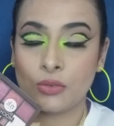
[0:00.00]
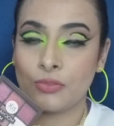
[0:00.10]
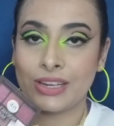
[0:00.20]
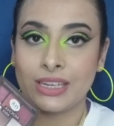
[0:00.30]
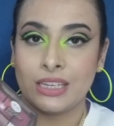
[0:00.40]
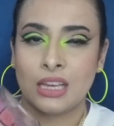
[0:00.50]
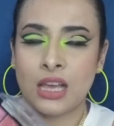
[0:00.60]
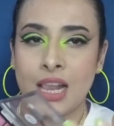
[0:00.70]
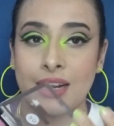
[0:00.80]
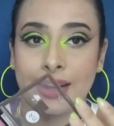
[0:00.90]
very
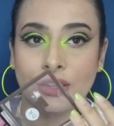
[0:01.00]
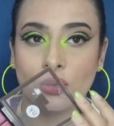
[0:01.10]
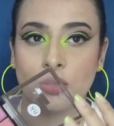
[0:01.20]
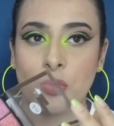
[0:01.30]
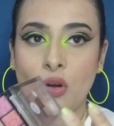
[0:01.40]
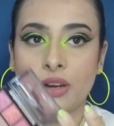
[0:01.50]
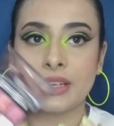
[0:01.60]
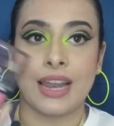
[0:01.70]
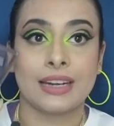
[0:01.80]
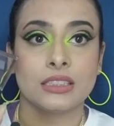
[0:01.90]
light on the
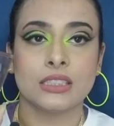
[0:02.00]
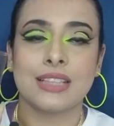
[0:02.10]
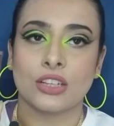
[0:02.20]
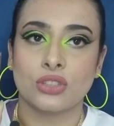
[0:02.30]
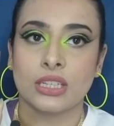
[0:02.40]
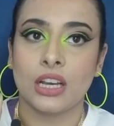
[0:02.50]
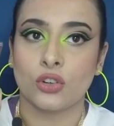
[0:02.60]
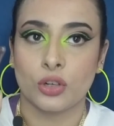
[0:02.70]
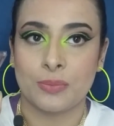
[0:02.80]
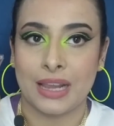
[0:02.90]
pocket, and this is actually a
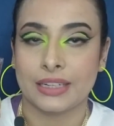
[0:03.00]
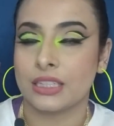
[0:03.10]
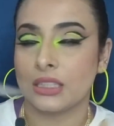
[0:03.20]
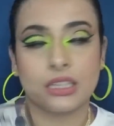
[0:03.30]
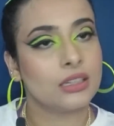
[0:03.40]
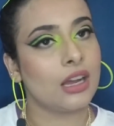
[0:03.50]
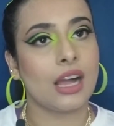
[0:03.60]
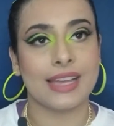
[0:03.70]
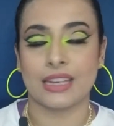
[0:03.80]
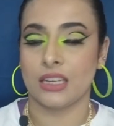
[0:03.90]
good palette.
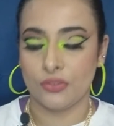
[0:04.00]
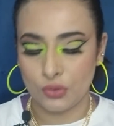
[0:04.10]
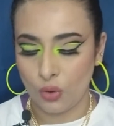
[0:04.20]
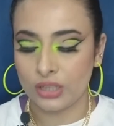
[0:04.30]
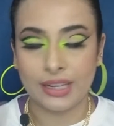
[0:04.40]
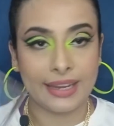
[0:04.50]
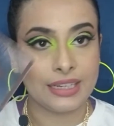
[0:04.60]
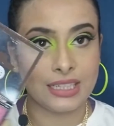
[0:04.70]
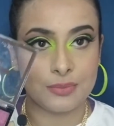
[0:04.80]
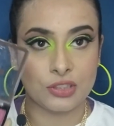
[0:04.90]
Again, if you want an
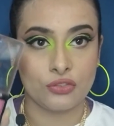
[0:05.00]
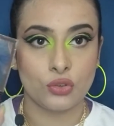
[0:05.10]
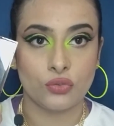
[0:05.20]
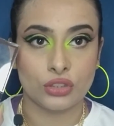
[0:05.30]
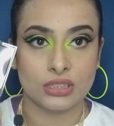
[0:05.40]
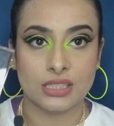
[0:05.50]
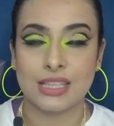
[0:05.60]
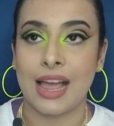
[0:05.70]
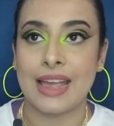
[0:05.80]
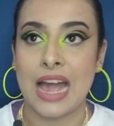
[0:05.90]
in-depth review for
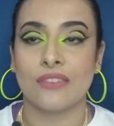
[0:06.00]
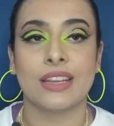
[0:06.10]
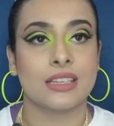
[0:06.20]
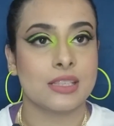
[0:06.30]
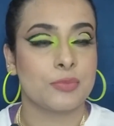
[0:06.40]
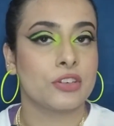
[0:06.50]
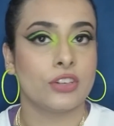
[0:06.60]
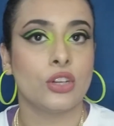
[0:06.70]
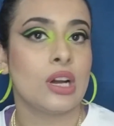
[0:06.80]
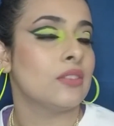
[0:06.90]
this, I have like a separate
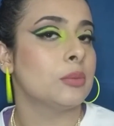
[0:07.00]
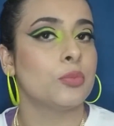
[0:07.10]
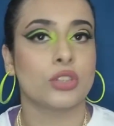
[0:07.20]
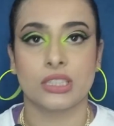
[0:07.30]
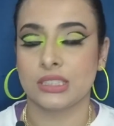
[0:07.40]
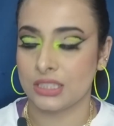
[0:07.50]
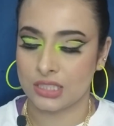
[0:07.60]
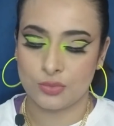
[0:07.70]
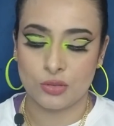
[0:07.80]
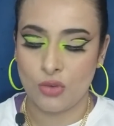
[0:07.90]
video. I will put it in the
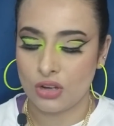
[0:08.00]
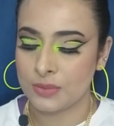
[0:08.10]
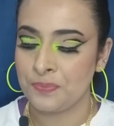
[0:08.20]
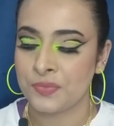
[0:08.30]
description box.